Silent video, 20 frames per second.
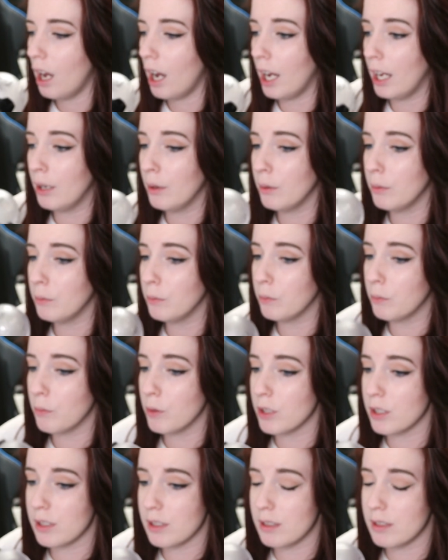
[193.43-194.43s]
I
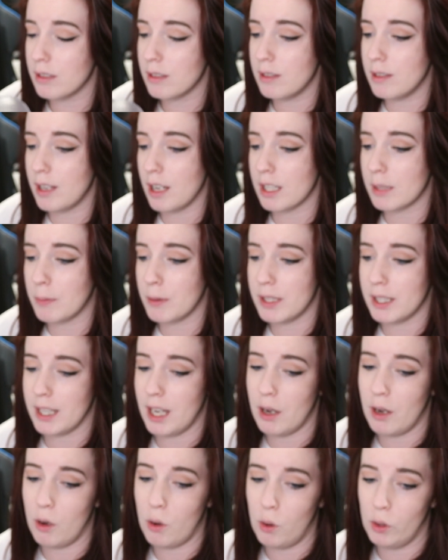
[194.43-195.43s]
was desperate to
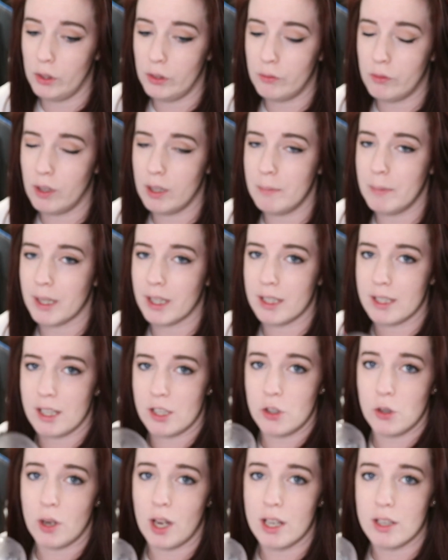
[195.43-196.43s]
get a hold of one because,
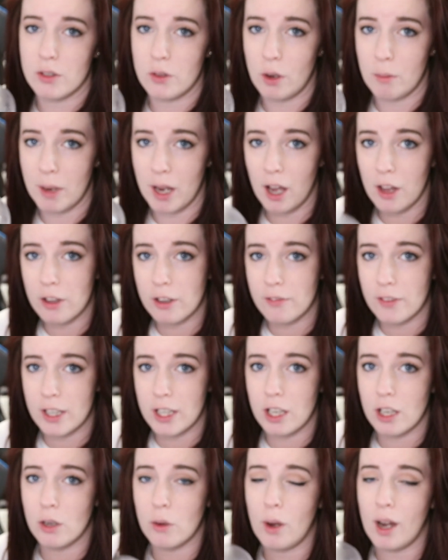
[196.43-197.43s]
as you guys know in my other
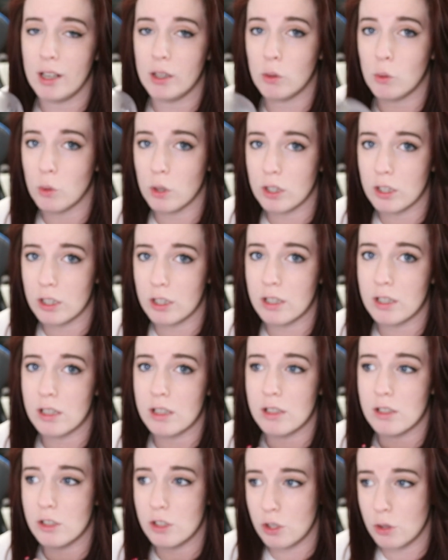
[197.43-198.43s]
video, I ordered
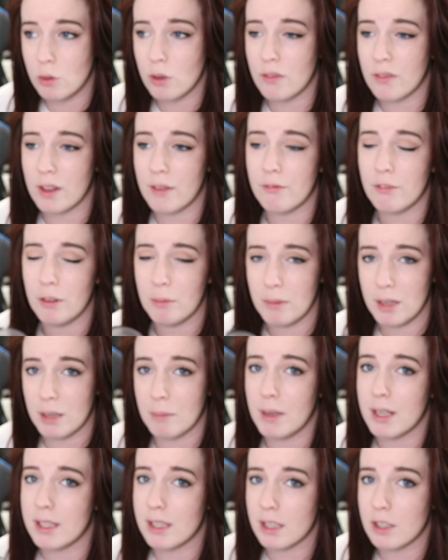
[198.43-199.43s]
2 of them for me
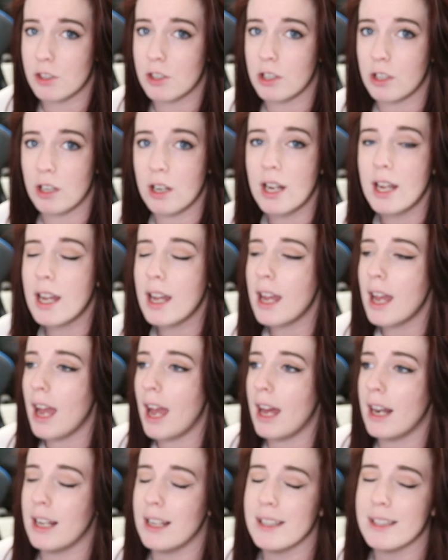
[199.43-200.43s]
and my sister,
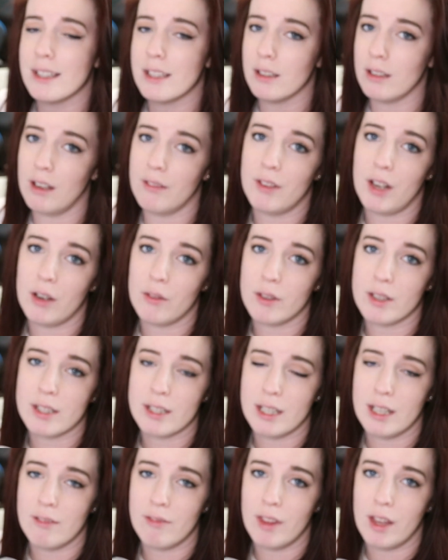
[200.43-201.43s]
and I still have not
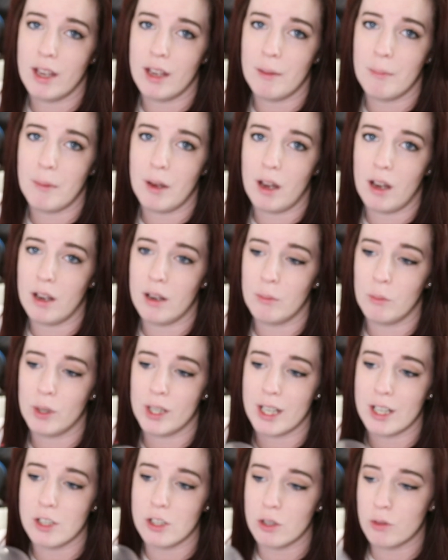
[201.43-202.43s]
received them.
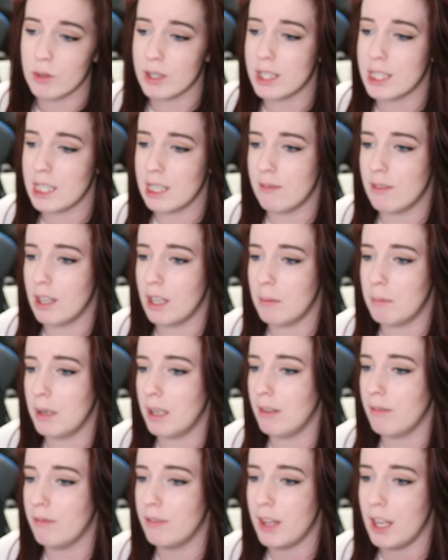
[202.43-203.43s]
When I do receive them,
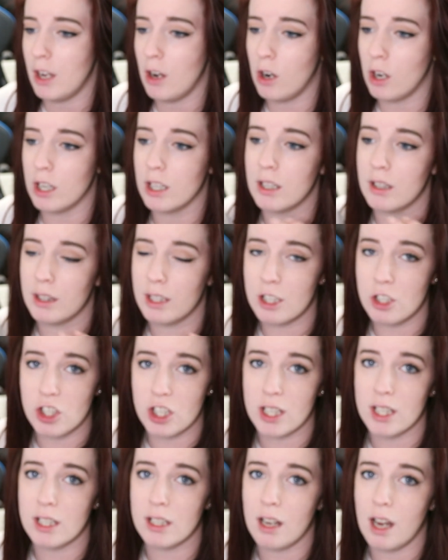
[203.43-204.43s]
if they aren't
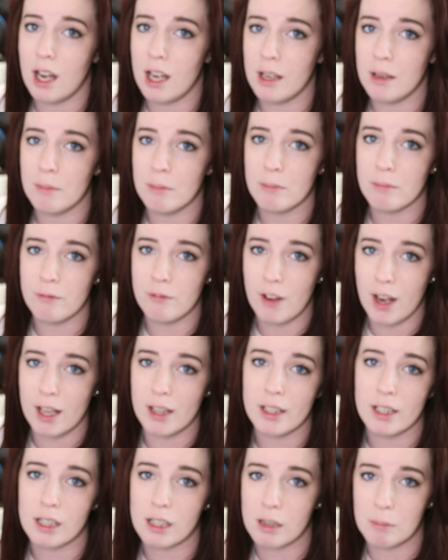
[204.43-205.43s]
legit, I'm
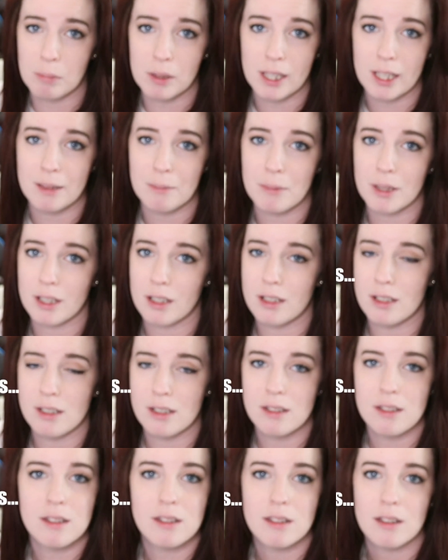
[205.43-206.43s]
filing a complaint
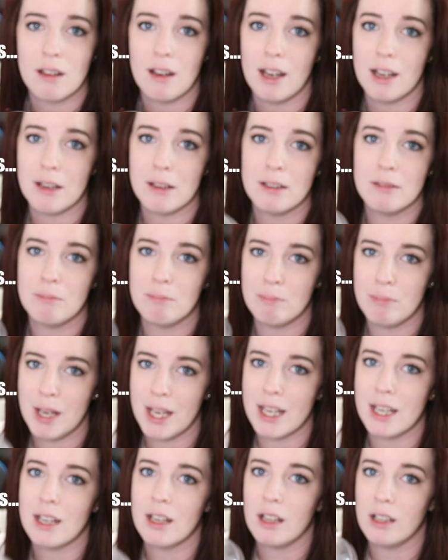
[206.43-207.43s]
because I
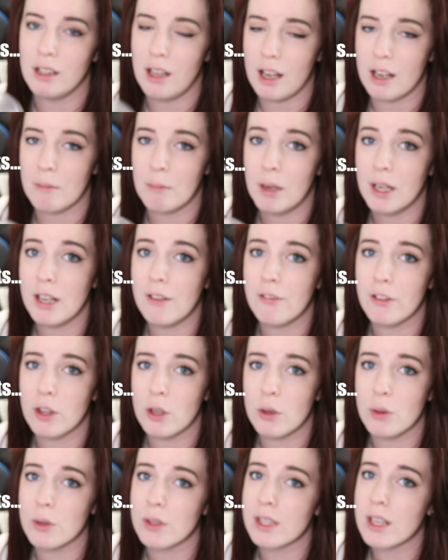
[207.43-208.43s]
paid a lot of money for
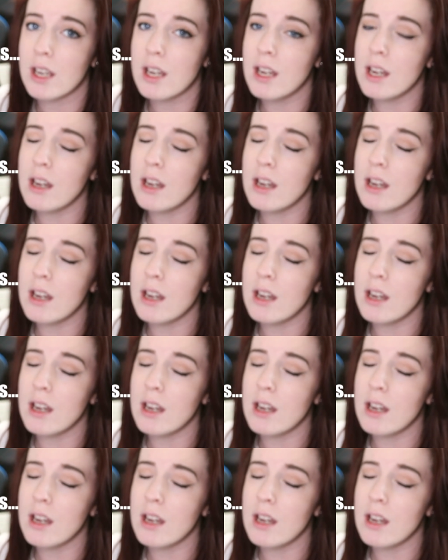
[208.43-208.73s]
those,